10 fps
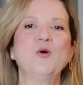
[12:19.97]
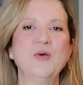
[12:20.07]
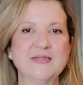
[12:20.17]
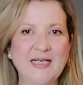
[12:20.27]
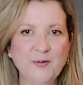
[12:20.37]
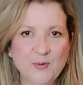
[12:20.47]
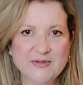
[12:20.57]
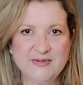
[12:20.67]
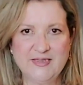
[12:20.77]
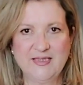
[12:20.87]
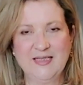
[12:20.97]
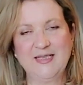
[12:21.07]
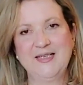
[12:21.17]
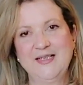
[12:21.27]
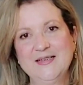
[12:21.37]
what I would
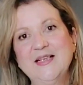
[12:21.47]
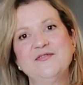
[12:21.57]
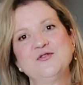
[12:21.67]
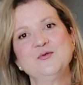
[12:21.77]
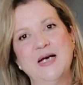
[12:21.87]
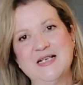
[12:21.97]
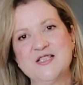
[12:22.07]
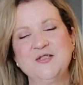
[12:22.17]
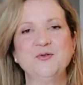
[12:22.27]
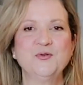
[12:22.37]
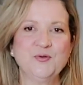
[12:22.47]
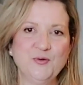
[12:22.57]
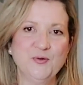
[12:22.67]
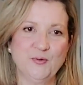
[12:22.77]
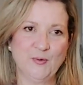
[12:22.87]
love to ask you to
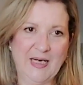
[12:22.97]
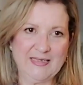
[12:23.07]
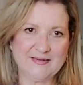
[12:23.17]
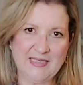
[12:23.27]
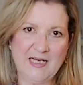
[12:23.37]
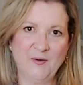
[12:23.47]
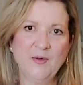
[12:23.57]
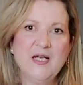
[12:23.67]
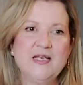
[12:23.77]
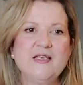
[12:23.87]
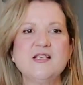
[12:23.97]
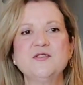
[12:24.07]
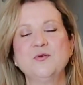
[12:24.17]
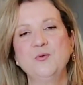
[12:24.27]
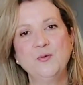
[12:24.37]
do right now
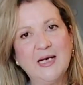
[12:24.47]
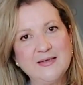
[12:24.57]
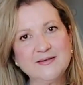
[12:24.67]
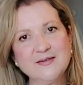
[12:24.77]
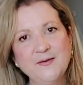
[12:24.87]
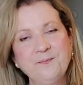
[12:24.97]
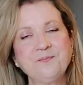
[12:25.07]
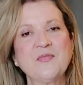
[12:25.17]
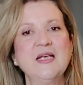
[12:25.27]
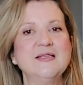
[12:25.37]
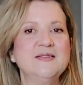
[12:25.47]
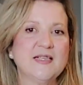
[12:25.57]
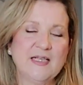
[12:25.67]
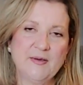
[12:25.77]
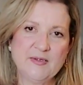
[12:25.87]
is to write
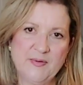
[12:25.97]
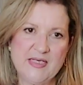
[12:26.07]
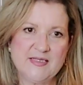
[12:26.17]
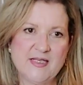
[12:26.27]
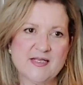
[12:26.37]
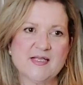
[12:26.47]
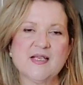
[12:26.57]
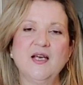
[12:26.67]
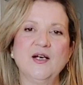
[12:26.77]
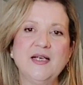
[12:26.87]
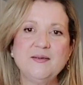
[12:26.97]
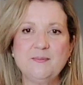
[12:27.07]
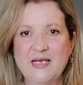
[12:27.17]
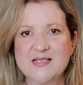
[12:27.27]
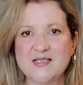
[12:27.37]
the characteristics
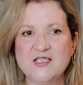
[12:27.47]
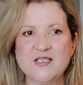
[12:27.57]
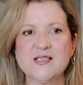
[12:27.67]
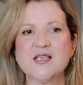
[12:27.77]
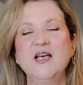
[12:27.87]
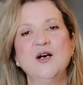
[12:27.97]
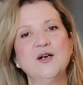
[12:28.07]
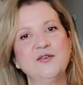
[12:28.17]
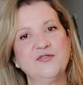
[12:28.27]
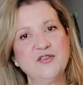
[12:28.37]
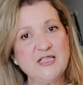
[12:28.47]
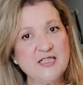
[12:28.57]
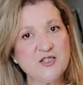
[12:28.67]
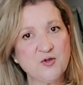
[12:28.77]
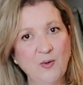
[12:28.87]
and messages of
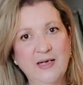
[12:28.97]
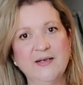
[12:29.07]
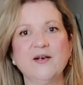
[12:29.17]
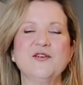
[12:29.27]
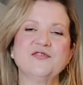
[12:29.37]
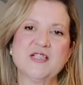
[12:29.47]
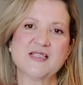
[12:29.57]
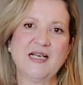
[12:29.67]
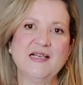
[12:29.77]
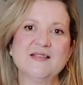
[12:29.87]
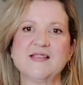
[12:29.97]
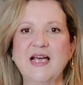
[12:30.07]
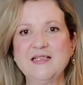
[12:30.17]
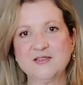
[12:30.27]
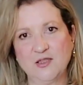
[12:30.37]
each one of the styles
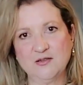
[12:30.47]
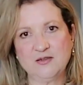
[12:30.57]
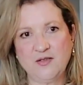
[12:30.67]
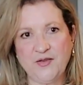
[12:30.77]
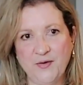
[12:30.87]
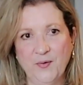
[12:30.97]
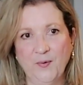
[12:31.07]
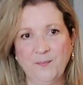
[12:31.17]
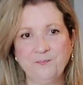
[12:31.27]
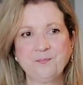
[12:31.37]
I talked through,